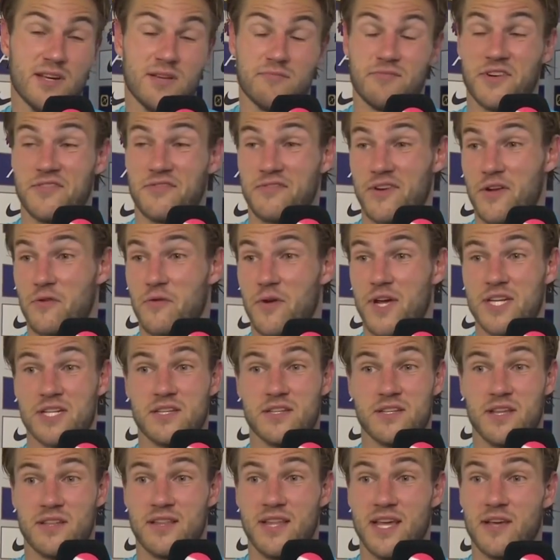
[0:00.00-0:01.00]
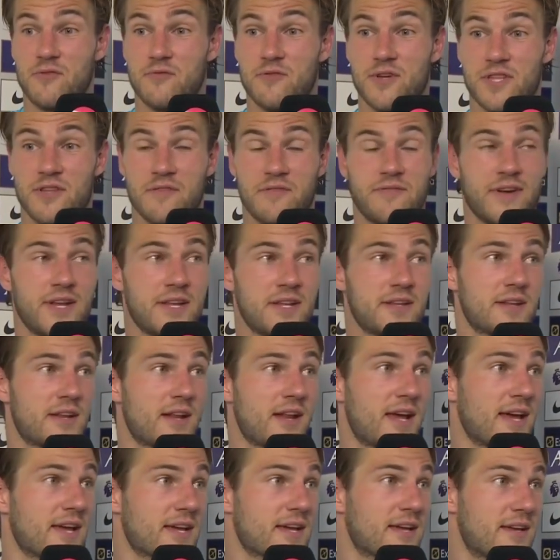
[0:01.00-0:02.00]
But for the rest, I think we defended
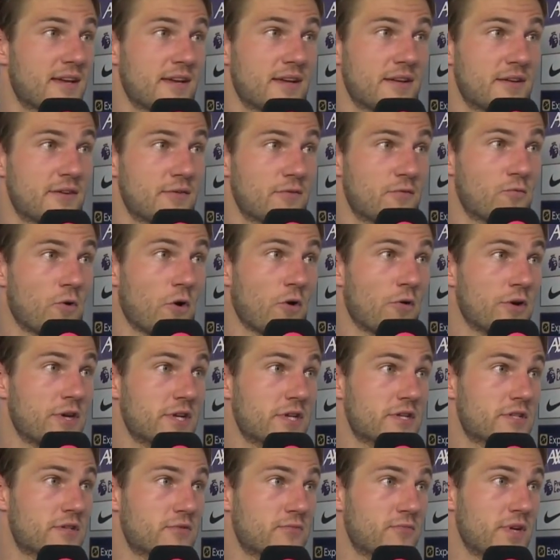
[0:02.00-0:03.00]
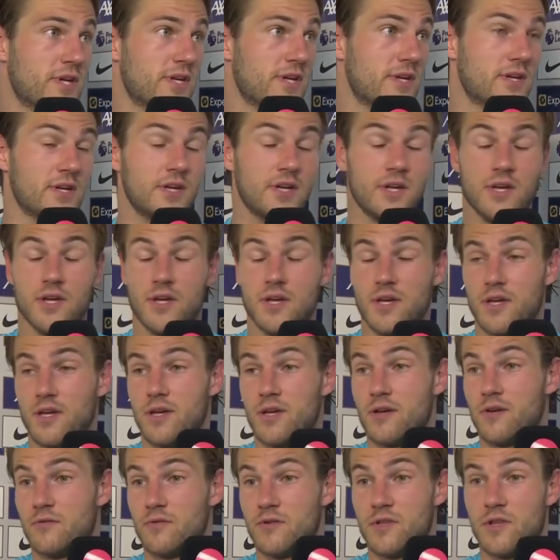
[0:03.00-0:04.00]
like warriors. We
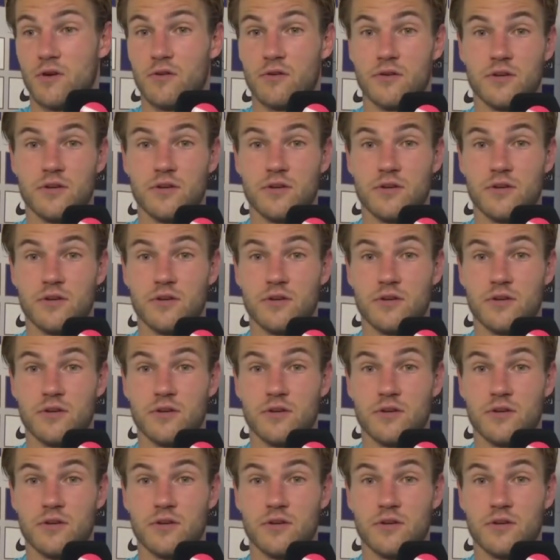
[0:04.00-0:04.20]
don't